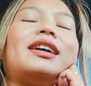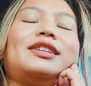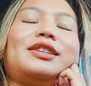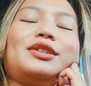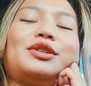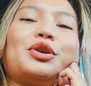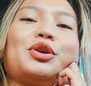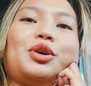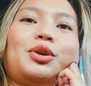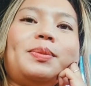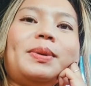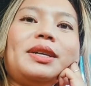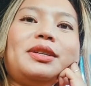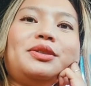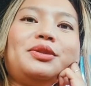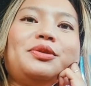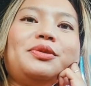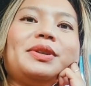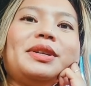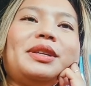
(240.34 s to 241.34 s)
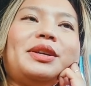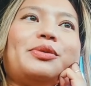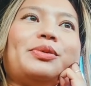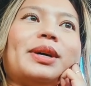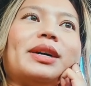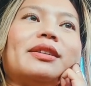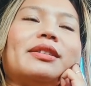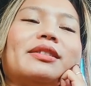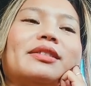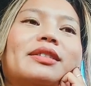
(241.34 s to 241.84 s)
I just hope I do really
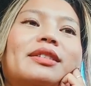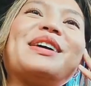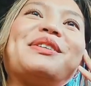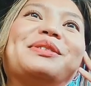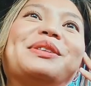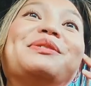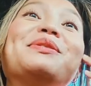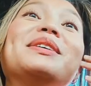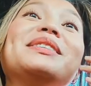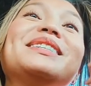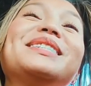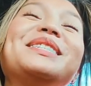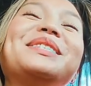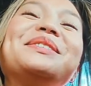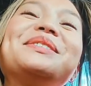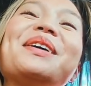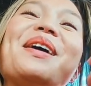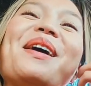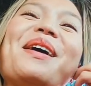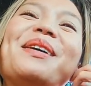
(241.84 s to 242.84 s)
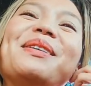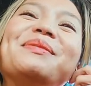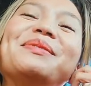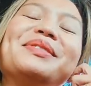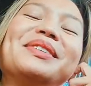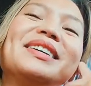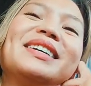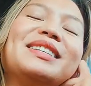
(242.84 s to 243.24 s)
well. I really want this job.